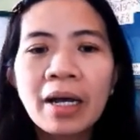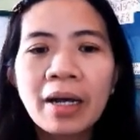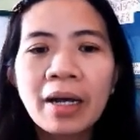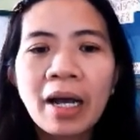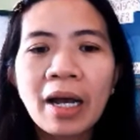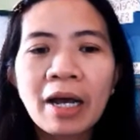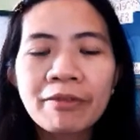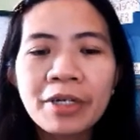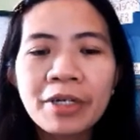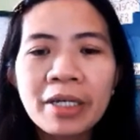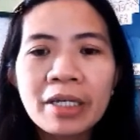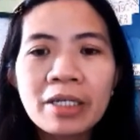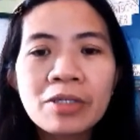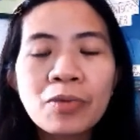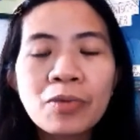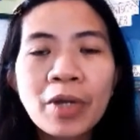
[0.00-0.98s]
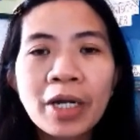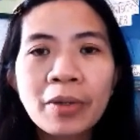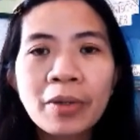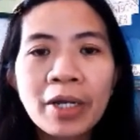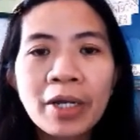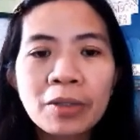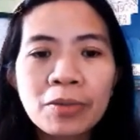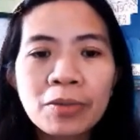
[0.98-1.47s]
after this, we are
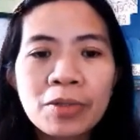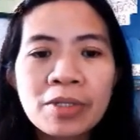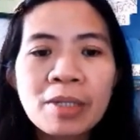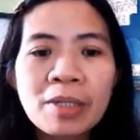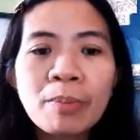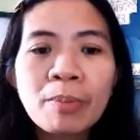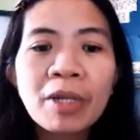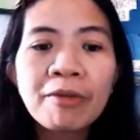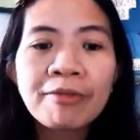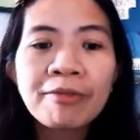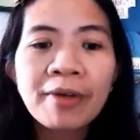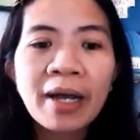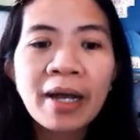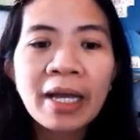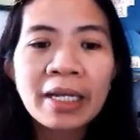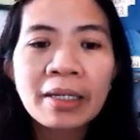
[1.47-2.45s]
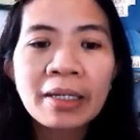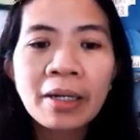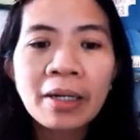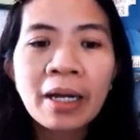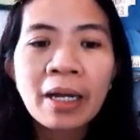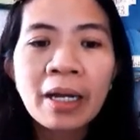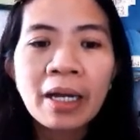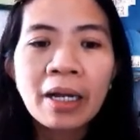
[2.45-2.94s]
going to simplify the
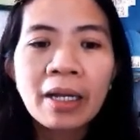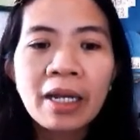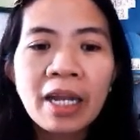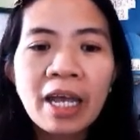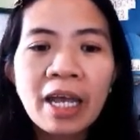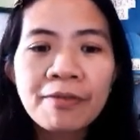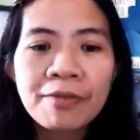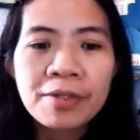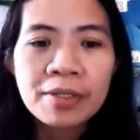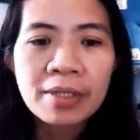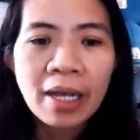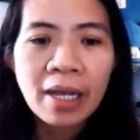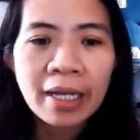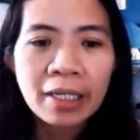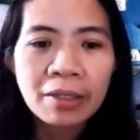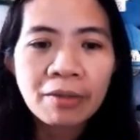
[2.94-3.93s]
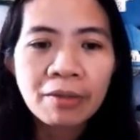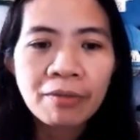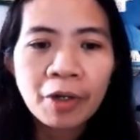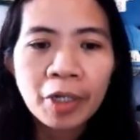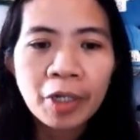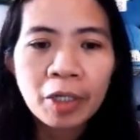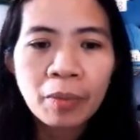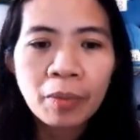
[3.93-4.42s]
left side of our
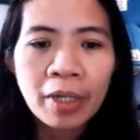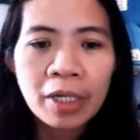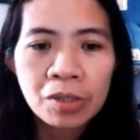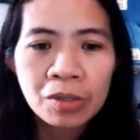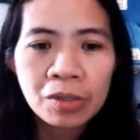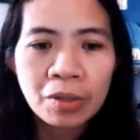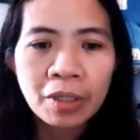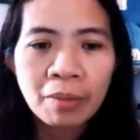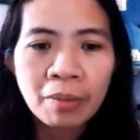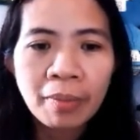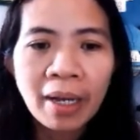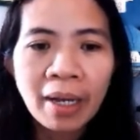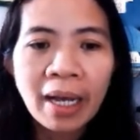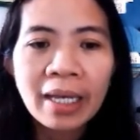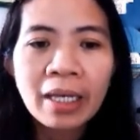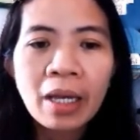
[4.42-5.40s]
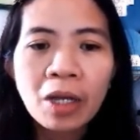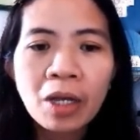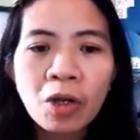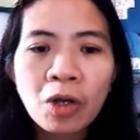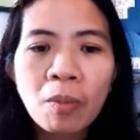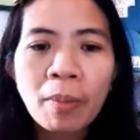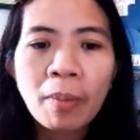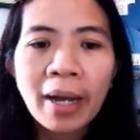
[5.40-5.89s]
equation by
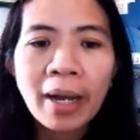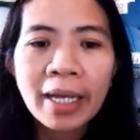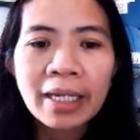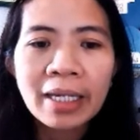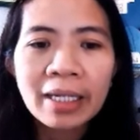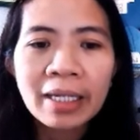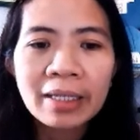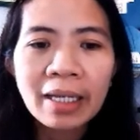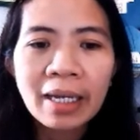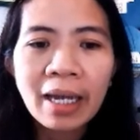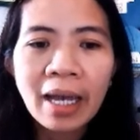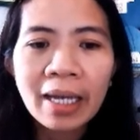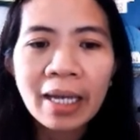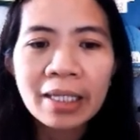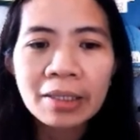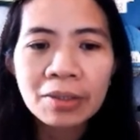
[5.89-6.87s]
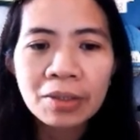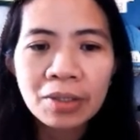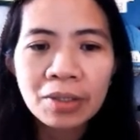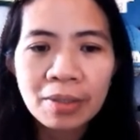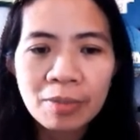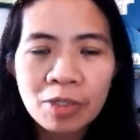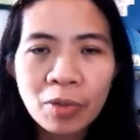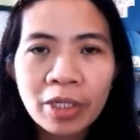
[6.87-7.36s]
combining the like
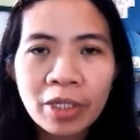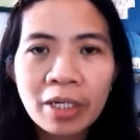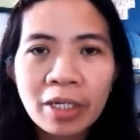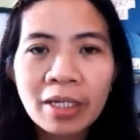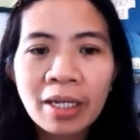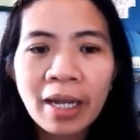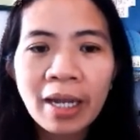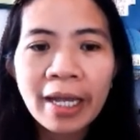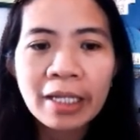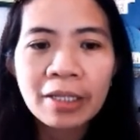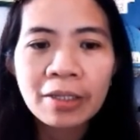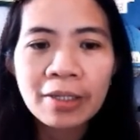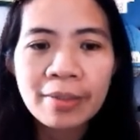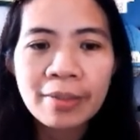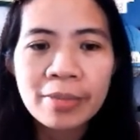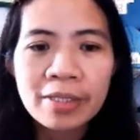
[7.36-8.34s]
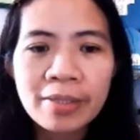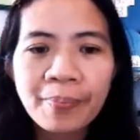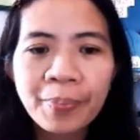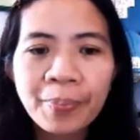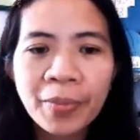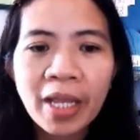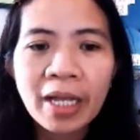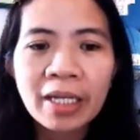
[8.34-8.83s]
terms. What are the like terms?
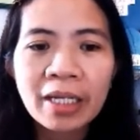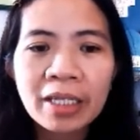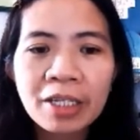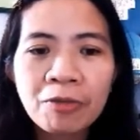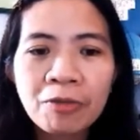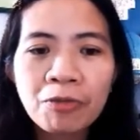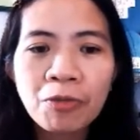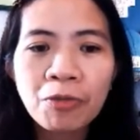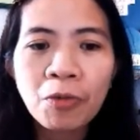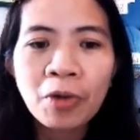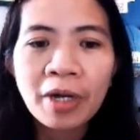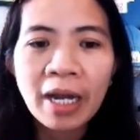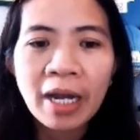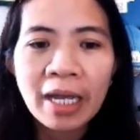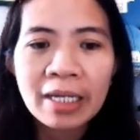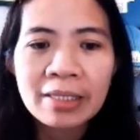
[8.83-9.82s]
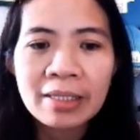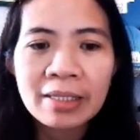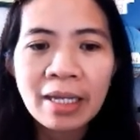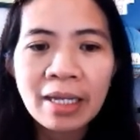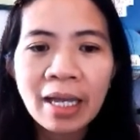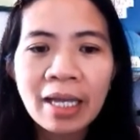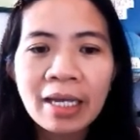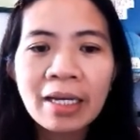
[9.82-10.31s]
Negative 4x
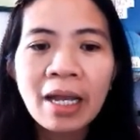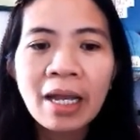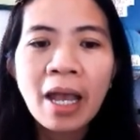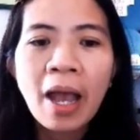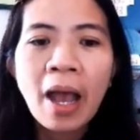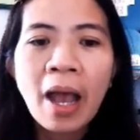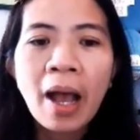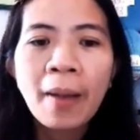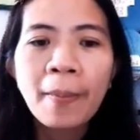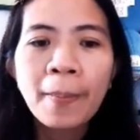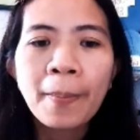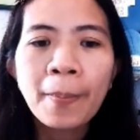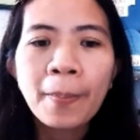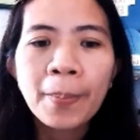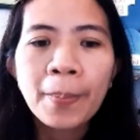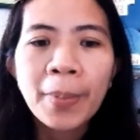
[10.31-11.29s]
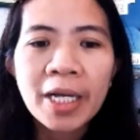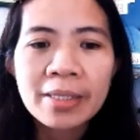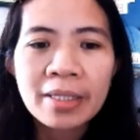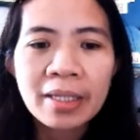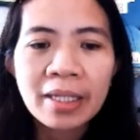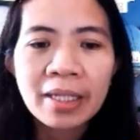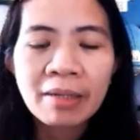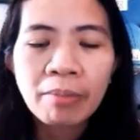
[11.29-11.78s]
and
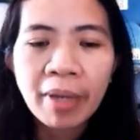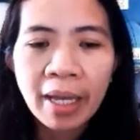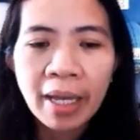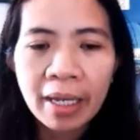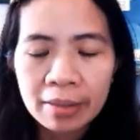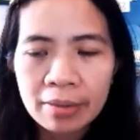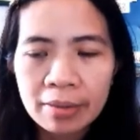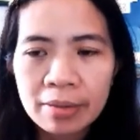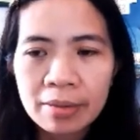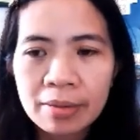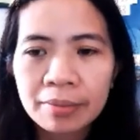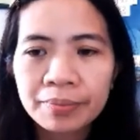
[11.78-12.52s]
positive x.